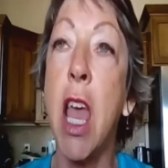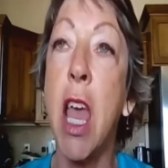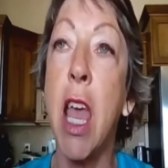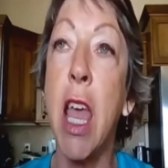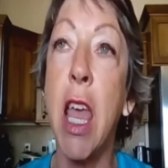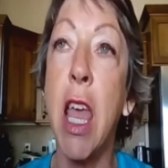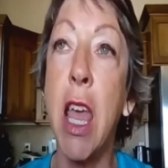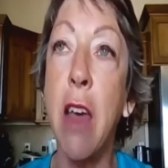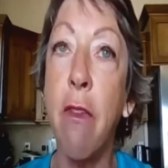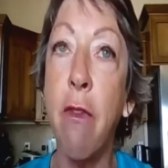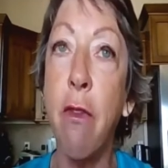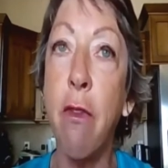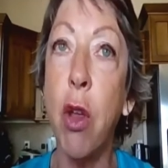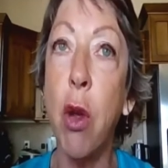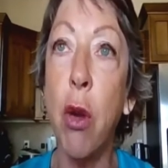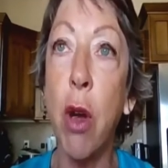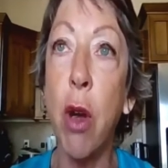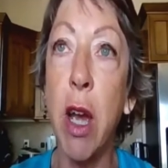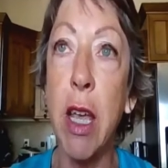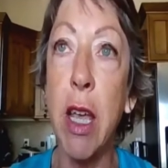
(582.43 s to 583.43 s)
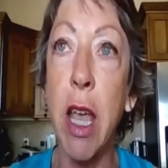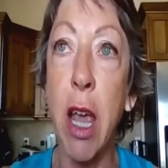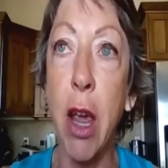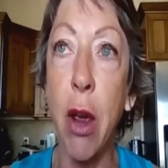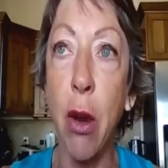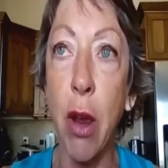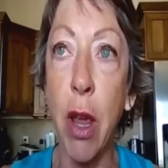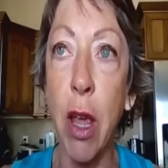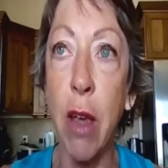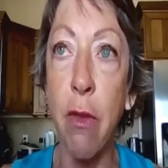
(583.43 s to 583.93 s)
if you're a
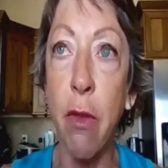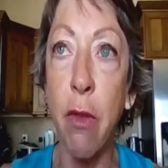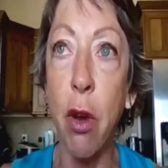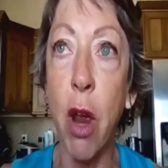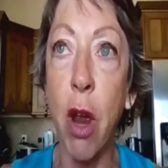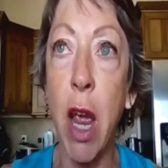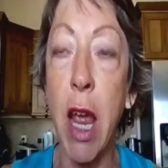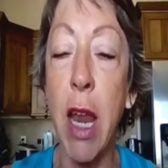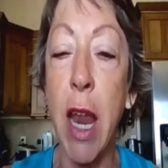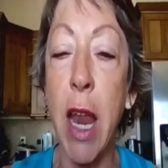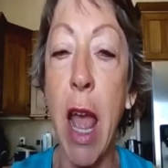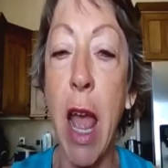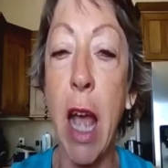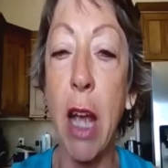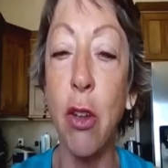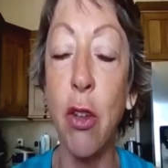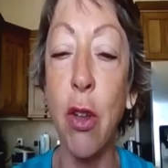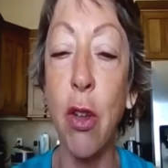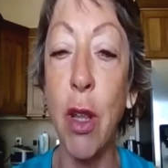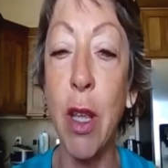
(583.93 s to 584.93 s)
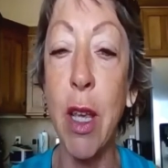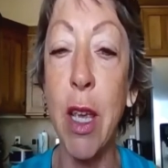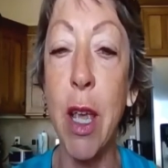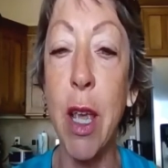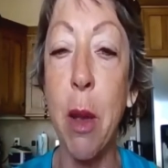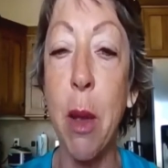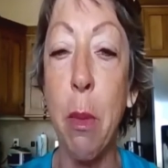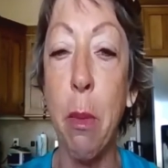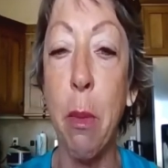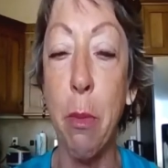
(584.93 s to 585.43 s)
caregiver and actually
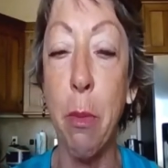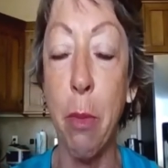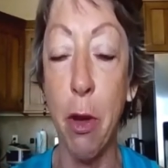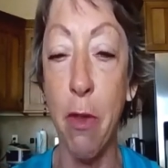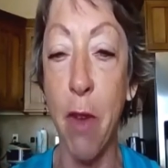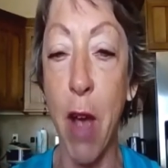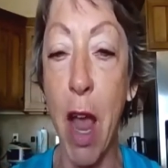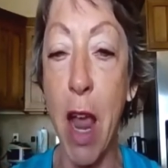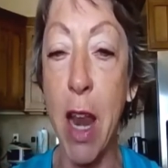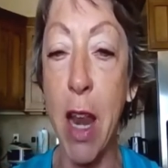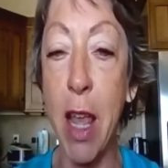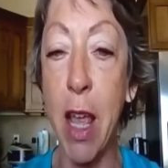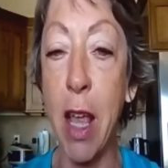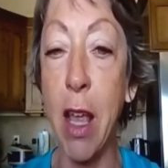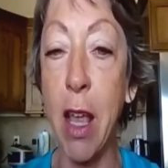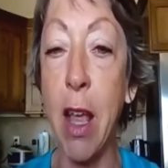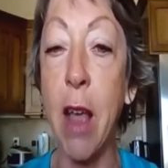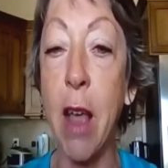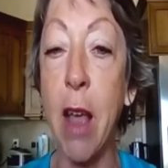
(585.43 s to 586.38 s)
providing